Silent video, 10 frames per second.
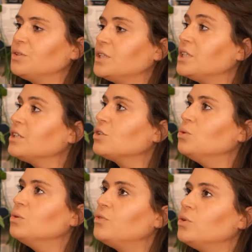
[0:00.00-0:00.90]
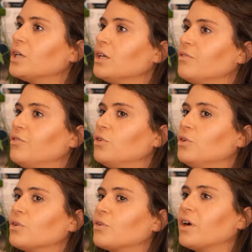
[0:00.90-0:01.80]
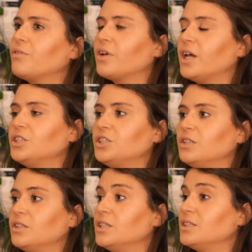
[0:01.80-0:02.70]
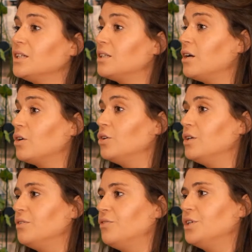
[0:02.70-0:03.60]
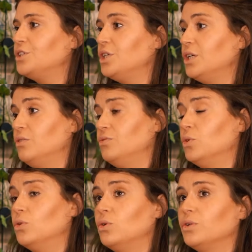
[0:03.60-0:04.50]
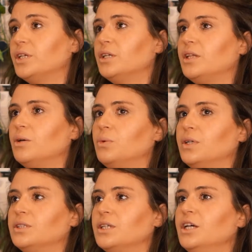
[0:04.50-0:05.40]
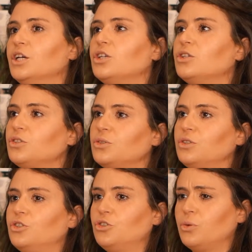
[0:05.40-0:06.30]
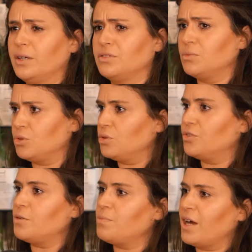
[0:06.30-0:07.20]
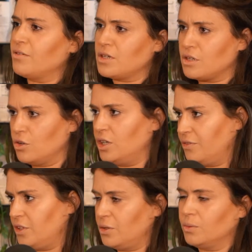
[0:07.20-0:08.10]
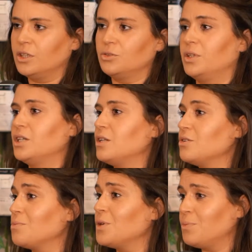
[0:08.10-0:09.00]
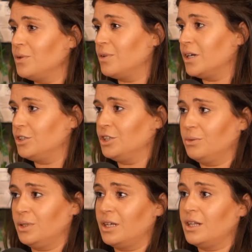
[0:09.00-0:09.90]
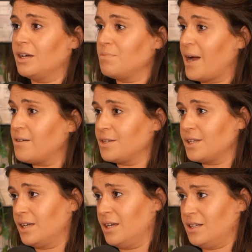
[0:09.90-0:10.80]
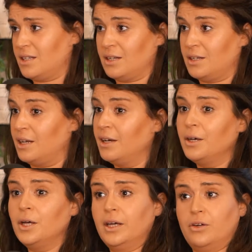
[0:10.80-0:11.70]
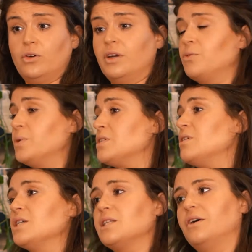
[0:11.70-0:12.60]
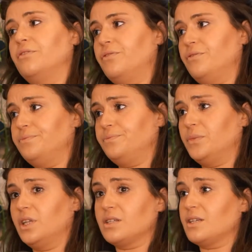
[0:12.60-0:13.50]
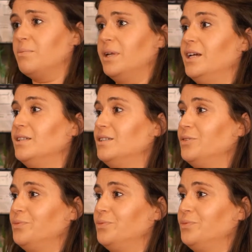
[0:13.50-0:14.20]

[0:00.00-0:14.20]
It's sort of looking for gratification in things that I couldn't have achieved, or there was. You do have some sort of comparison. You're living in a world where there's loads of people around you, and the comparison kicks in, and not everyone starts life in the same place.